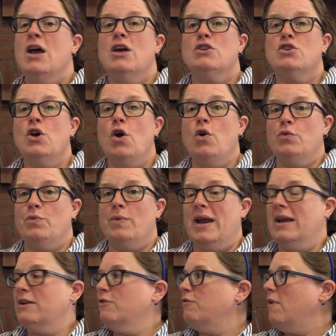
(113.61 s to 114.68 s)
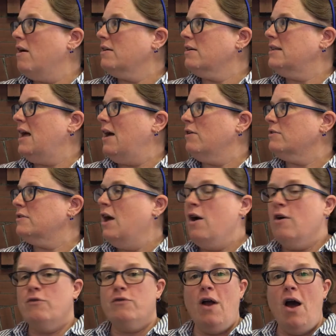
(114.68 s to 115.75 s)
Toad ran to Frog's house.
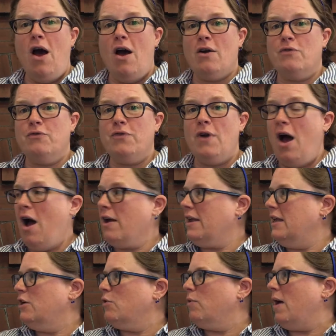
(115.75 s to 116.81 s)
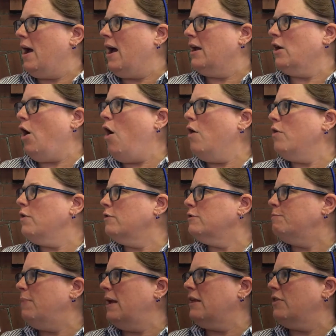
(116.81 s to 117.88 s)
"Frog, Frog," he cried, "all those
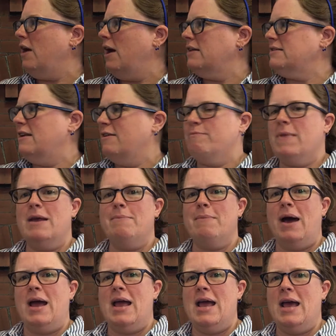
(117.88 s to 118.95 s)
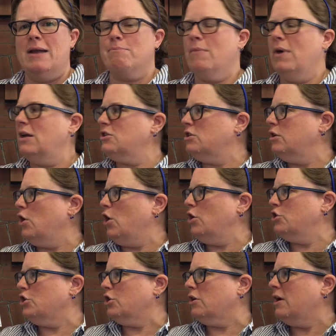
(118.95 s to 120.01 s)
big thoughts have made my head much
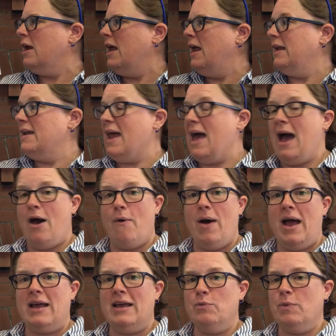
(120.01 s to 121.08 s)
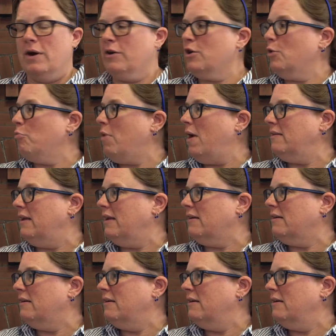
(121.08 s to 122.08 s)
larger. Now I can wear your present."